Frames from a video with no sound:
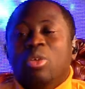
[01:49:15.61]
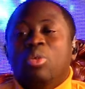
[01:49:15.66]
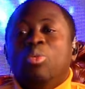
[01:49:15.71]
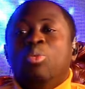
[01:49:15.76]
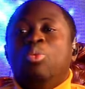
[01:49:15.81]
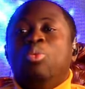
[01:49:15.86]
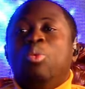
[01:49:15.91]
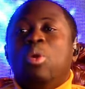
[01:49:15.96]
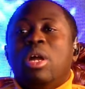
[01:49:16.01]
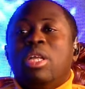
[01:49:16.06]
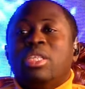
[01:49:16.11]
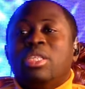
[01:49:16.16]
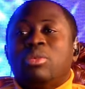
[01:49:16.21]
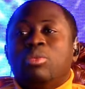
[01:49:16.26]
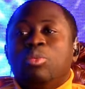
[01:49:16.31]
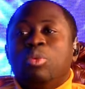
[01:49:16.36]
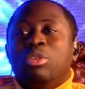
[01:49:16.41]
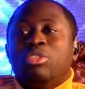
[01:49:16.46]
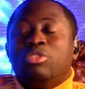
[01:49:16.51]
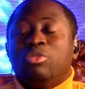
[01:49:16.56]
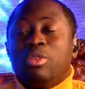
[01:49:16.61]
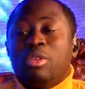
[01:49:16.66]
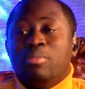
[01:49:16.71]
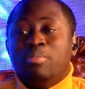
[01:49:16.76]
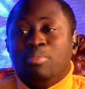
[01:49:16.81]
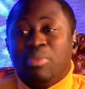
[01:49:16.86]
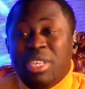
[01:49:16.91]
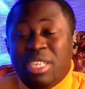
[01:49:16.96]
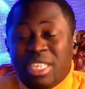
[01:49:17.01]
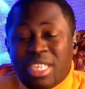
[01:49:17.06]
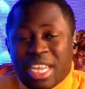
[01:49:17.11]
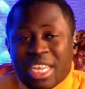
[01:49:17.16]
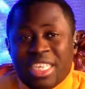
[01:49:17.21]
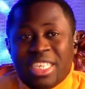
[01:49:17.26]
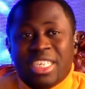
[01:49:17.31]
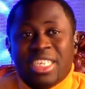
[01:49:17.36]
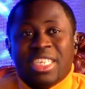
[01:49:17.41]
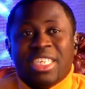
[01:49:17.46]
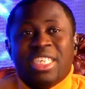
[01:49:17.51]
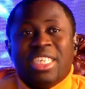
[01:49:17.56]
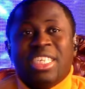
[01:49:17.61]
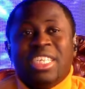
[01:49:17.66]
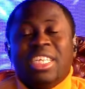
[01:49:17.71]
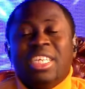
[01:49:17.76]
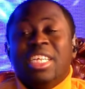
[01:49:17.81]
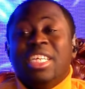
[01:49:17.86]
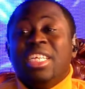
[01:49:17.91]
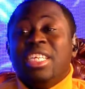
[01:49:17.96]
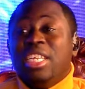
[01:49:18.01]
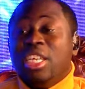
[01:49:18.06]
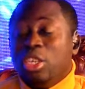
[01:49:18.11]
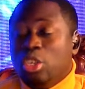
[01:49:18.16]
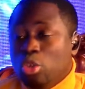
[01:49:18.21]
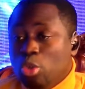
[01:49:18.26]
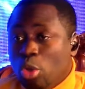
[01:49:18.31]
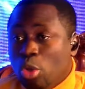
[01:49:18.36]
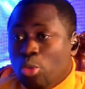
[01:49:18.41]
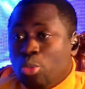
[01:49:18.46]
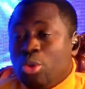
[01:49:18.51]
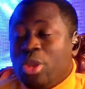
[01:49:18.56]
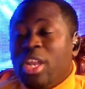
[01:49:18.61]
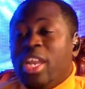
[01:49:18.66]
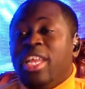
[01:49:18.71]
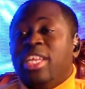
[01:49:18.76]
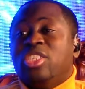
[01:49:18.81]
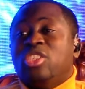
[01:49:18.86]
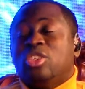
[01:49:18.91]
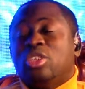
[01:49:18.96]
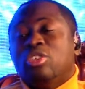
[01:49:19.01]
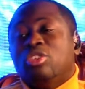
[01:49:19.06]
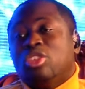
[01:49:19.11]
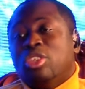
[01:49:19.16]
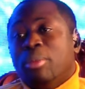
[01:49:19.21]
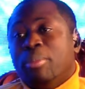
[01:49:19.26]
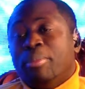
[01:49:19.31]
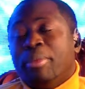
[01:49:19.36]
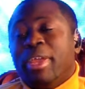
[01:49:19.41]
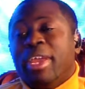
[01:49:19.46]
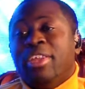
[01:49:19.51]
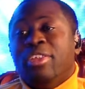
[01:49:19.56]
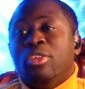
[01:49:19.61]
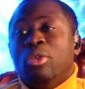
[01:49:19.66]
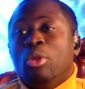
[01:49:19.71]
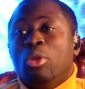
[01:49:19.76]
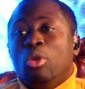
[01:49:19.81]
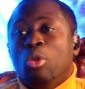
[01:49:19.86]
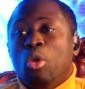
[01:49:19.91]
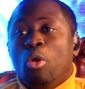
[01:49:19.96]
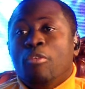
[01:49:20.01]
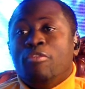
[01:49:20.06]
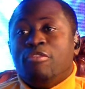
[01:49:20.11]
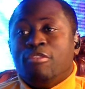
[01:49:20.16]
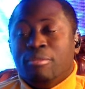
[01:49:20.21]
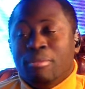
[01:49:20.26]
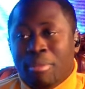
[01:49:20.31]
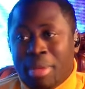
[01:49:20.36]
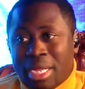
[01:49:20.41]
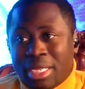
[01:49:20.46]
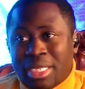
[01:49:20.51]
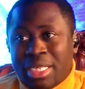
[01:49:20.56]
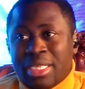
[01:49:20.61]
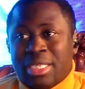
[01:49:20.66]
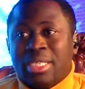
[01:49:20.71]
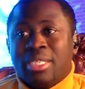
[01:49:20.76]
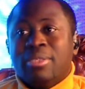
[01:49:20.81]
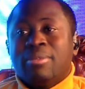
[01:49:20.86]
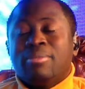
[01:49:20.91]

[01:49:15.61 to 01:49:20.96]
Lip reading: what was repeated in your relationship and your love matters.